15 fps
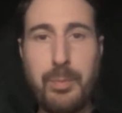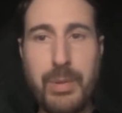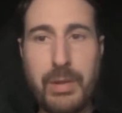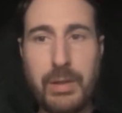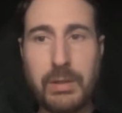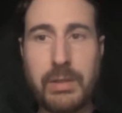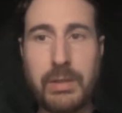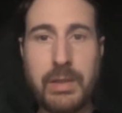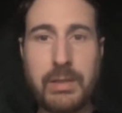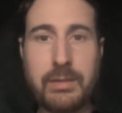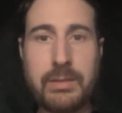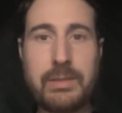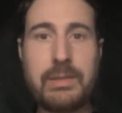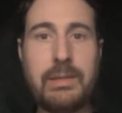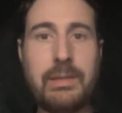
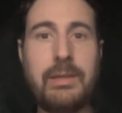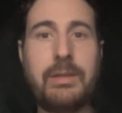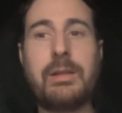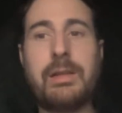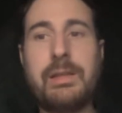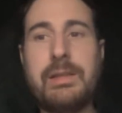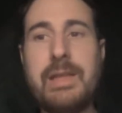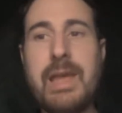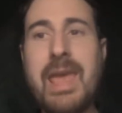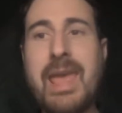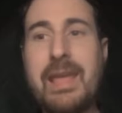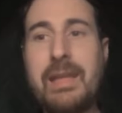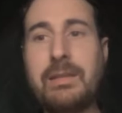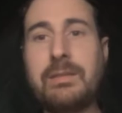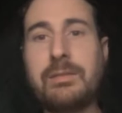billions, literally
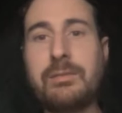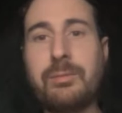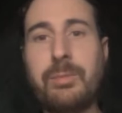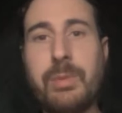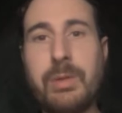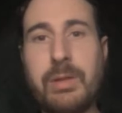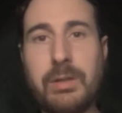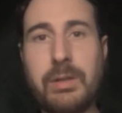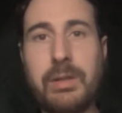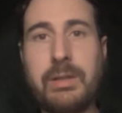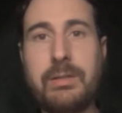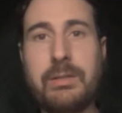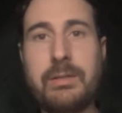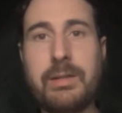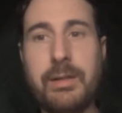tens of
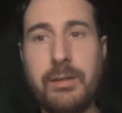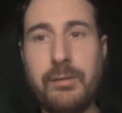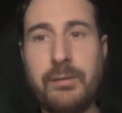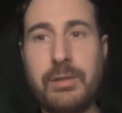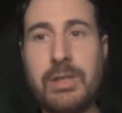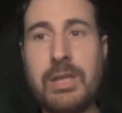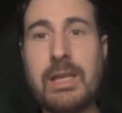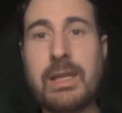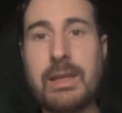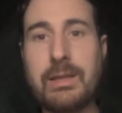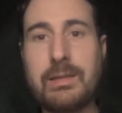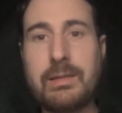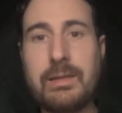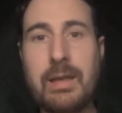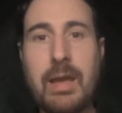billions of
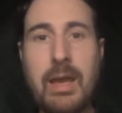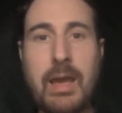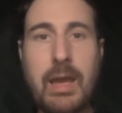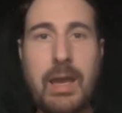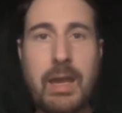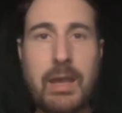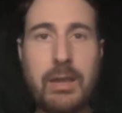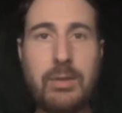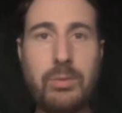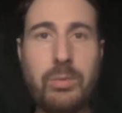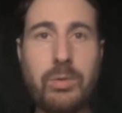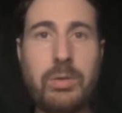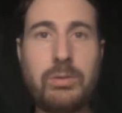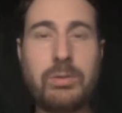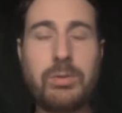chickens in the
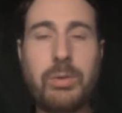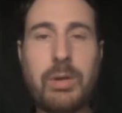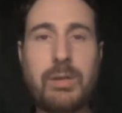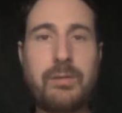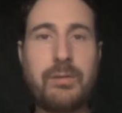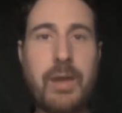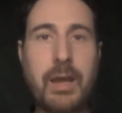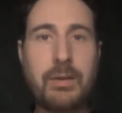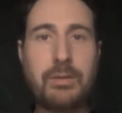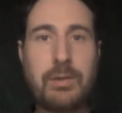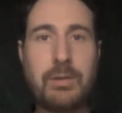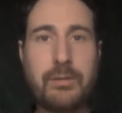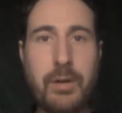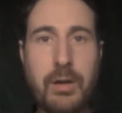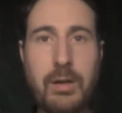world who are in
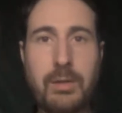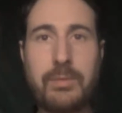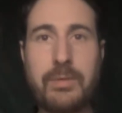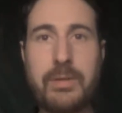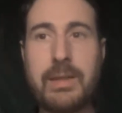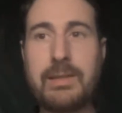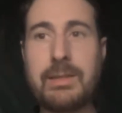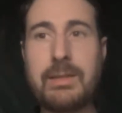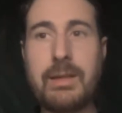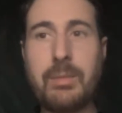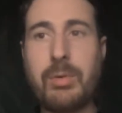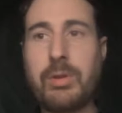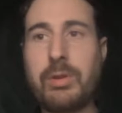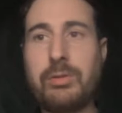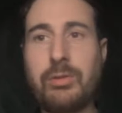factory farms. And that's a
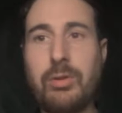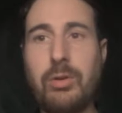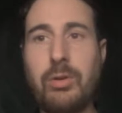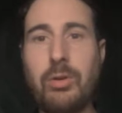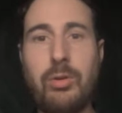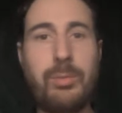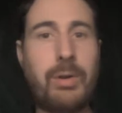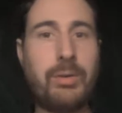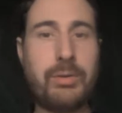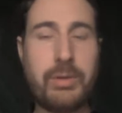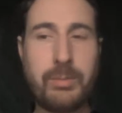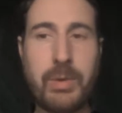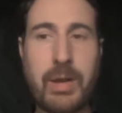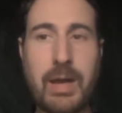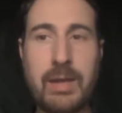number that's almost
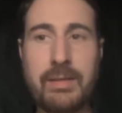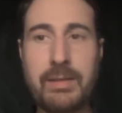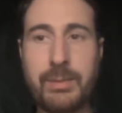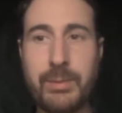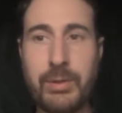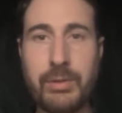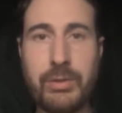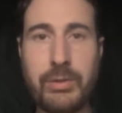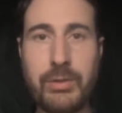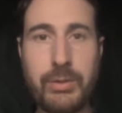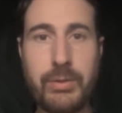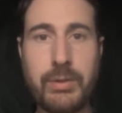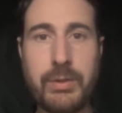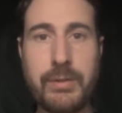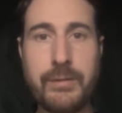impossible
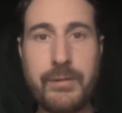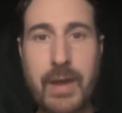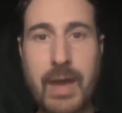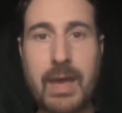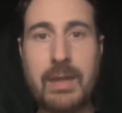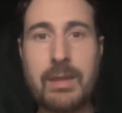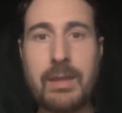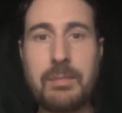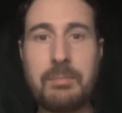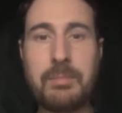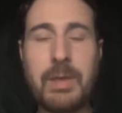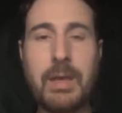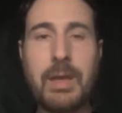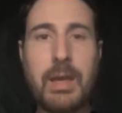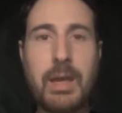to fathom.
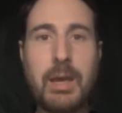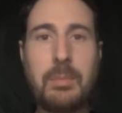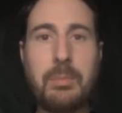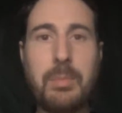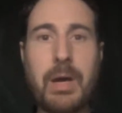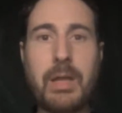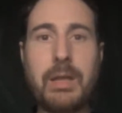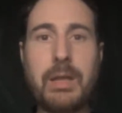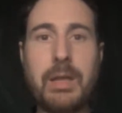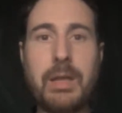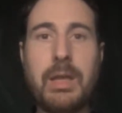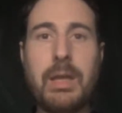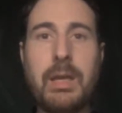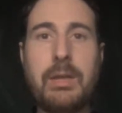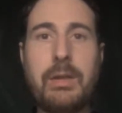But,
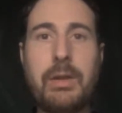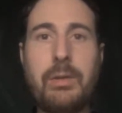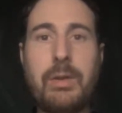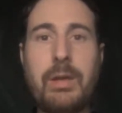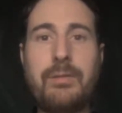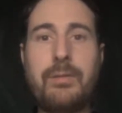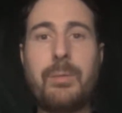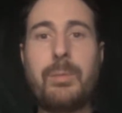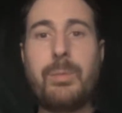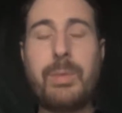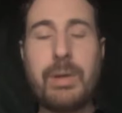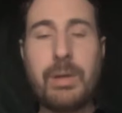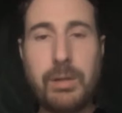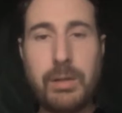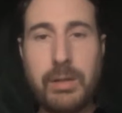if a
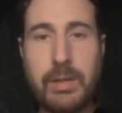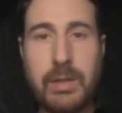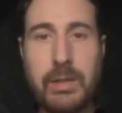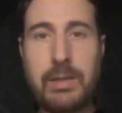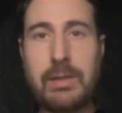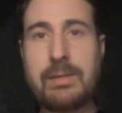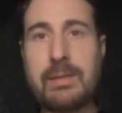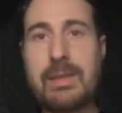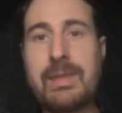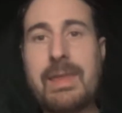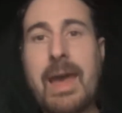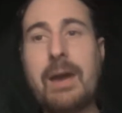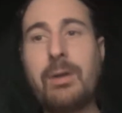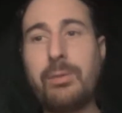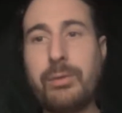billion is
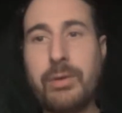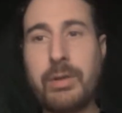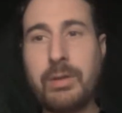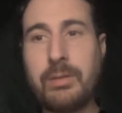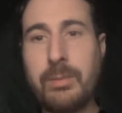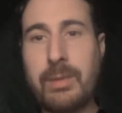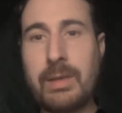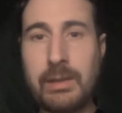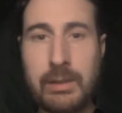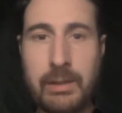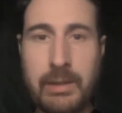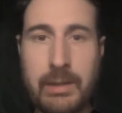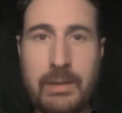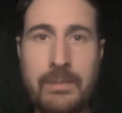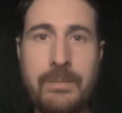1,000
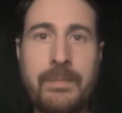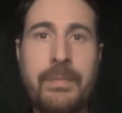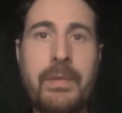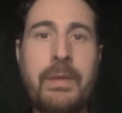million,